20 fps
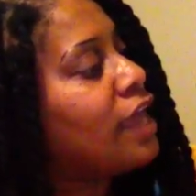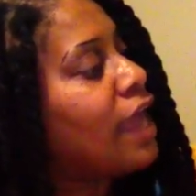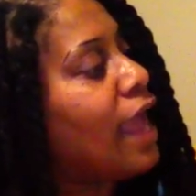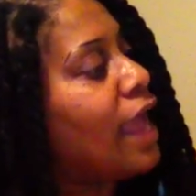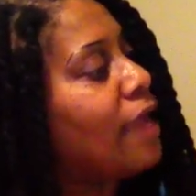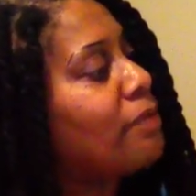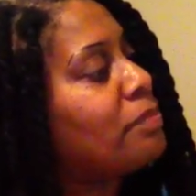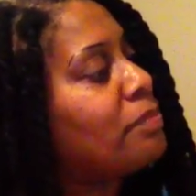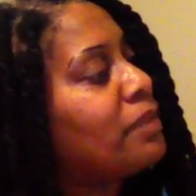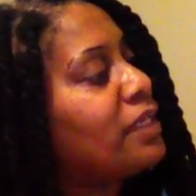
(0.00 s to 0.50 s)

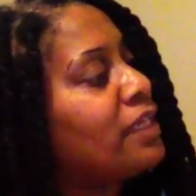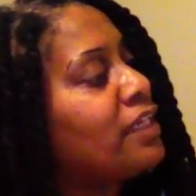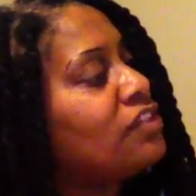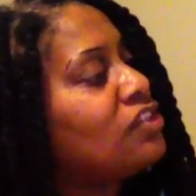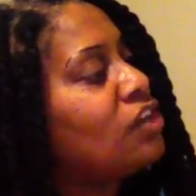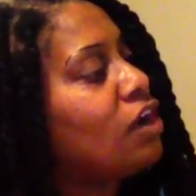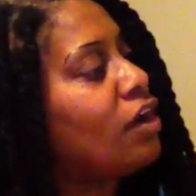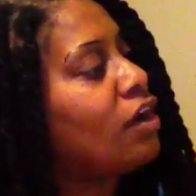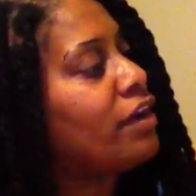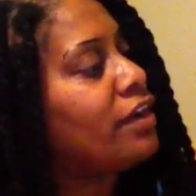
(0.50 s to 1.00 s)
I blinked
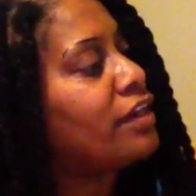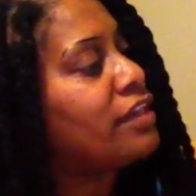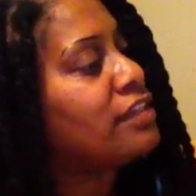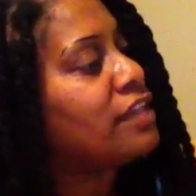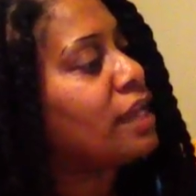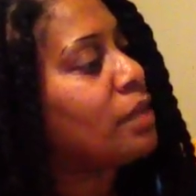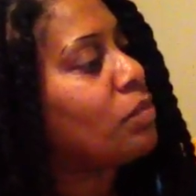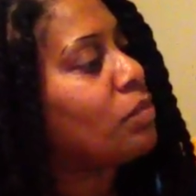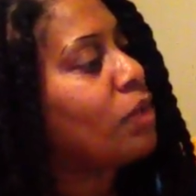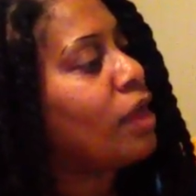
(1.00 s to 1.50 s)
hard as
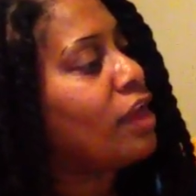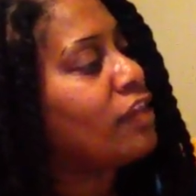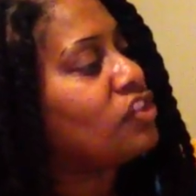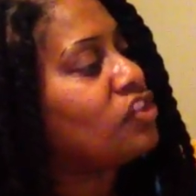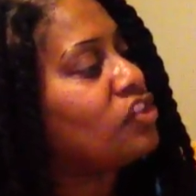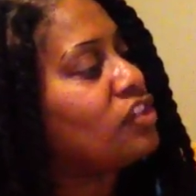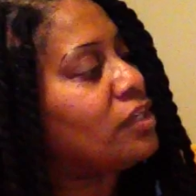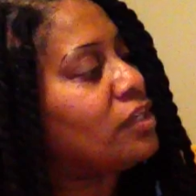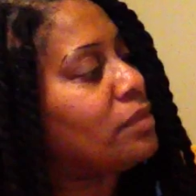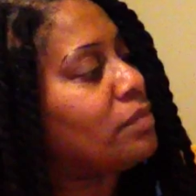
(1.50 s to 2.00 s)
I
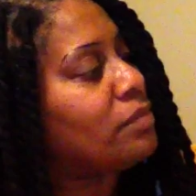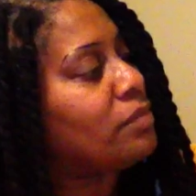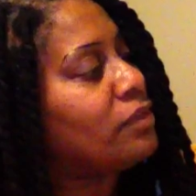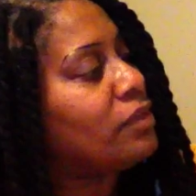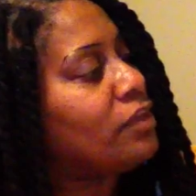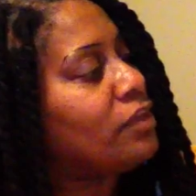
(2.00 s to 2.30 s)
watched them.